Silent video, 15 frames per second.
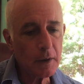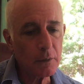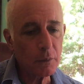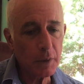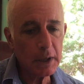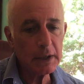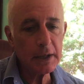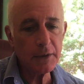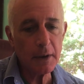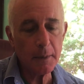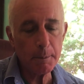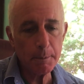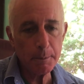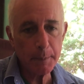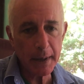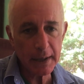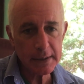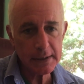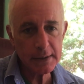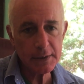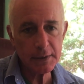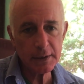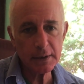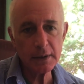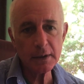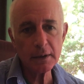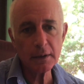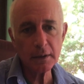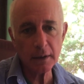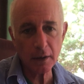really the best
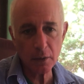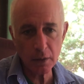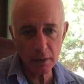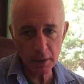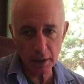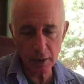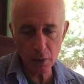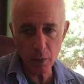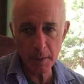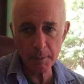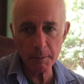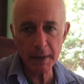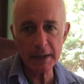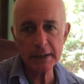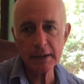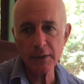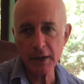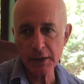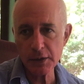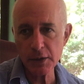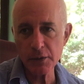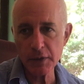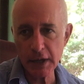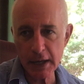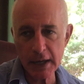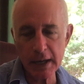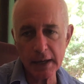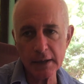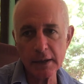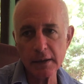equipment that you
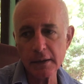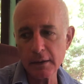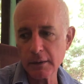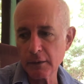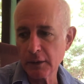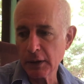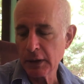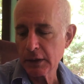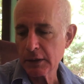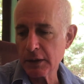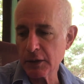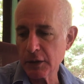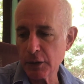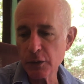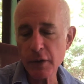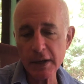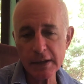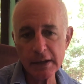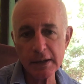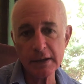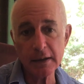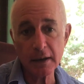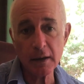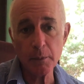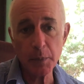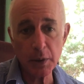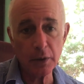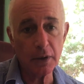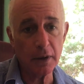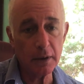need to do this is a
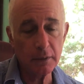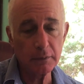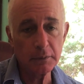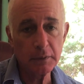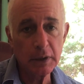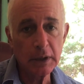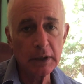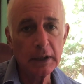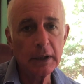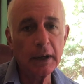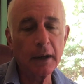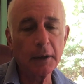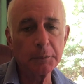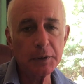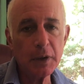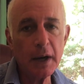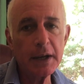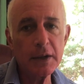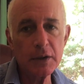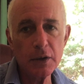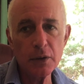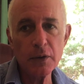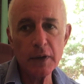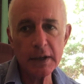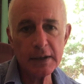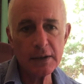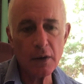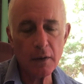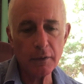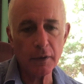computer. Trying to do
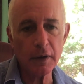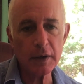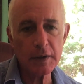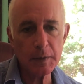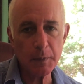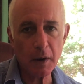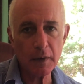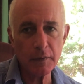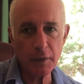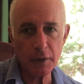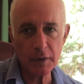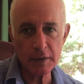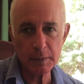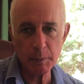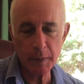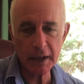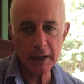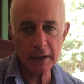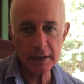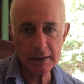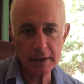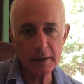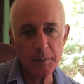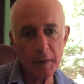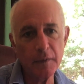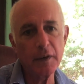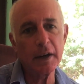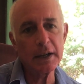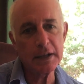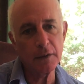this over a smartphone is going to be
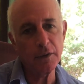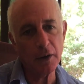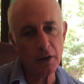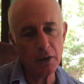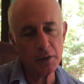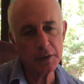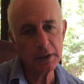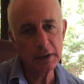very difficult,